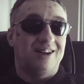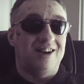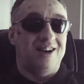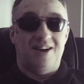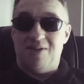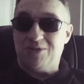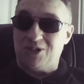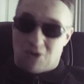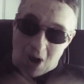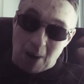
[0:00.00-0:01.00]
Uh,
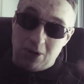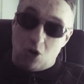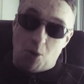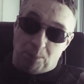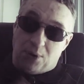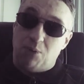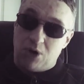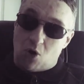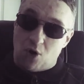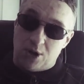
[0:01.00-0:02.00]
so I'm going to go
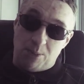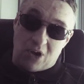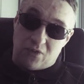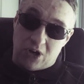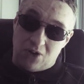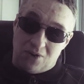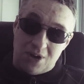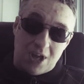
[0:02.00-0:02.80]
pre-recorded my video,